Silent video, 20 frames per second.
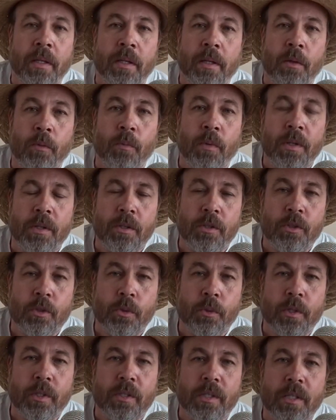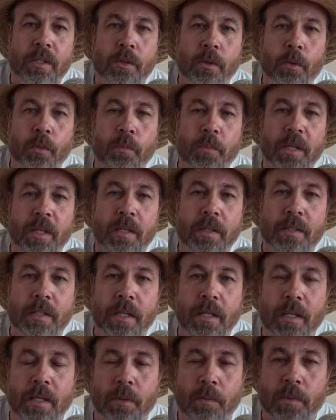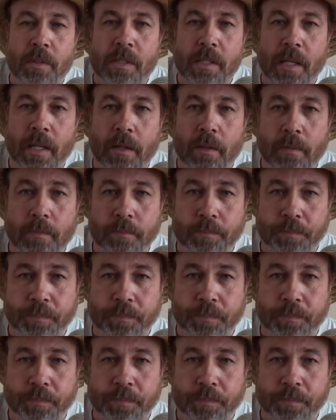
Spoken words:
One of the stories he told me is that he was out.